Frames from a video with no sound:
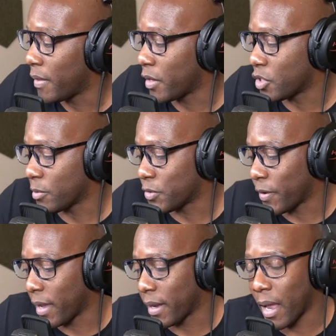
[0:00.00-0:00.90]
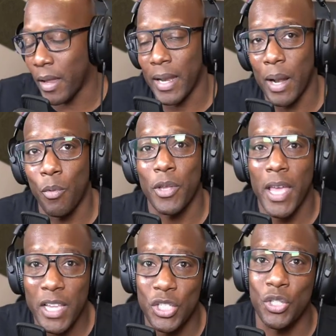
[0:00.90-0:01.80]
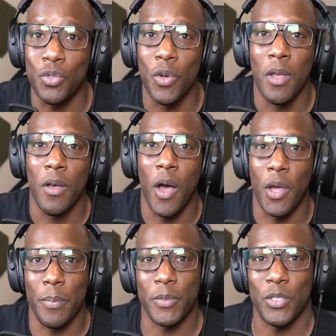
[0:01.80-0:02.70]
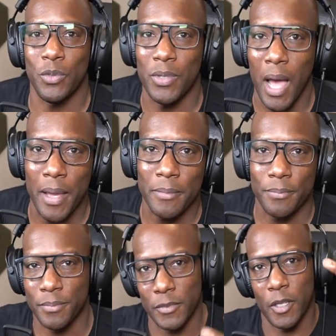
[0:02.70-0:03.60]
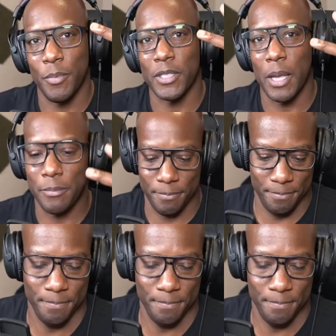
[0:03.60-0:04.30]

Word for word: Thank you so much for hanging out, and I will catch you on episode 9. Peace out.